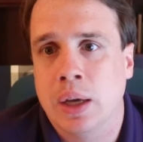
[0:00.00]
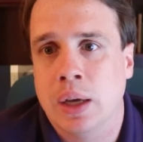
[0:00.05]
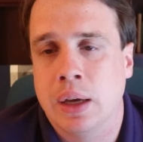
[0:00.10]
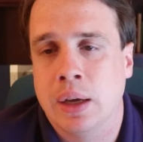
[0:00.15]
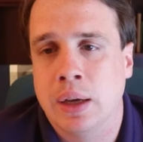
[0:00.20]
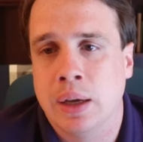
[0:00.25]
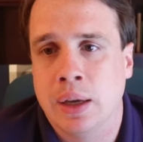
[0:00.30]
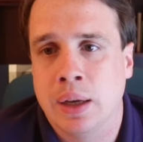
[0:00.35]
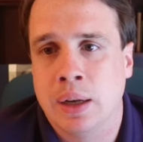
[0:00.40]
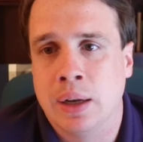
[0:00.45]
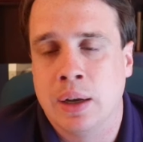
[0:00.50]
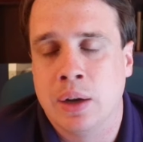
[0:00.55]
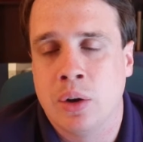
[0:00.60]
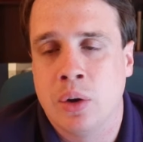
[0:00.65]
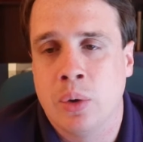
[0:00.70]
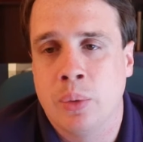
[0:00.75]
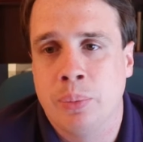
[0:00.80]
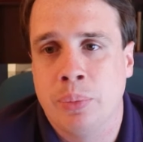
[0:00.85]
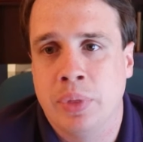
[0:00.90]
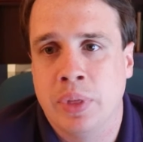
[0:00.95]
and I
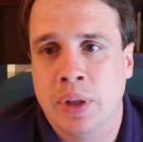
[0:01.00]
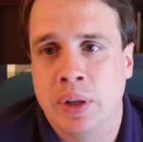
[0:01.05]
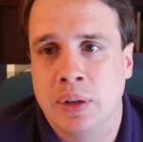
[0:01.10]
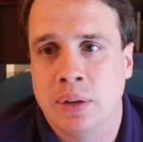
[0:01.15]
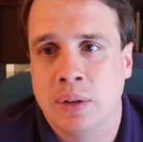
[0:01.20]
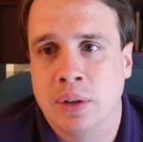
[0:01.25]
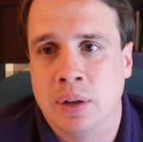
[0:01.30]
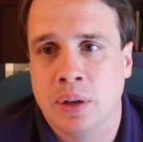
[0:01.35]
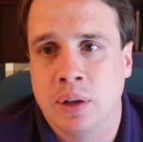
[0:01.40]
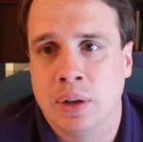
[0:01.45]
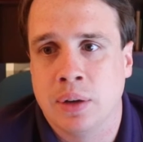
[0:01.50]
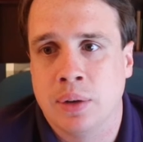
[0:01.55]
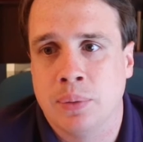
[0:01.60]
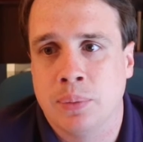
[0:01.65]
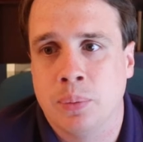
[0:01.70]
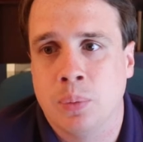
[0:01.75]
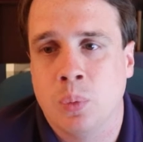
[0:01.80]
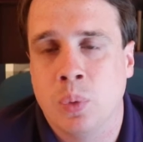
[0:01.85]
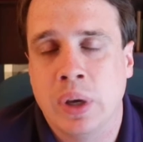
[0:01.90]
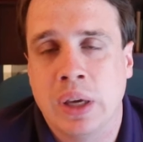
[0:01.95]
hope that
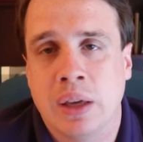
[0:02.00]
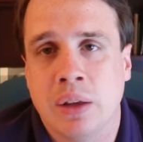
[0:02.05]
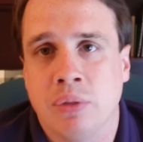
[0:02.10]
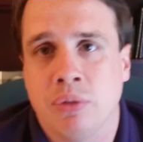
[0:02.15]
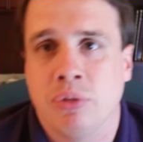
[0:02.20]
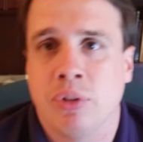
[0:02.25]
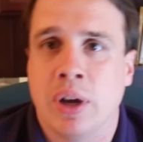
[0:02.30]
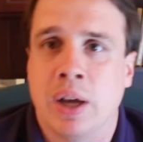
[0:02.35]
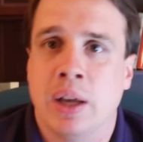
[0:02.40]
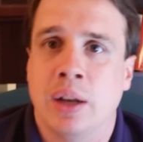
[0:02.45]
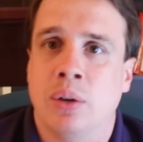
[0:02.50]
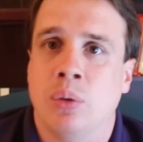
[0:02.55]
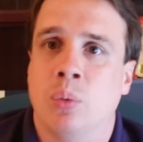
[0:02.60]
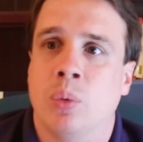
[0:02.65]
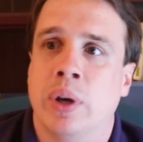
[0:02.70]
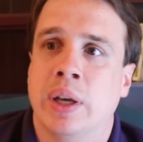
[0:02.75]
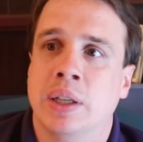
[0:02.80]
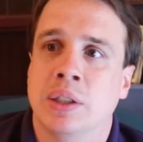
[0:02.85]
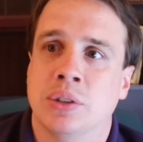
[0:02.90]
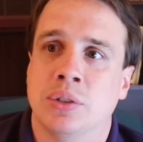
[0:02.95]
we can find
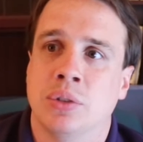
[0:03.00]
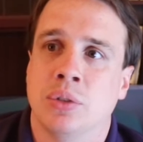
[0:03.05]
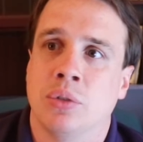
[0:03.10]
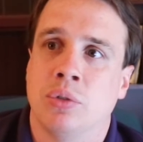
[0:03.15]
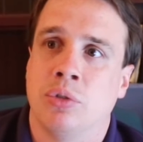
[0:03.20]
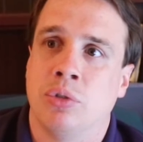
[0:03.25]
ways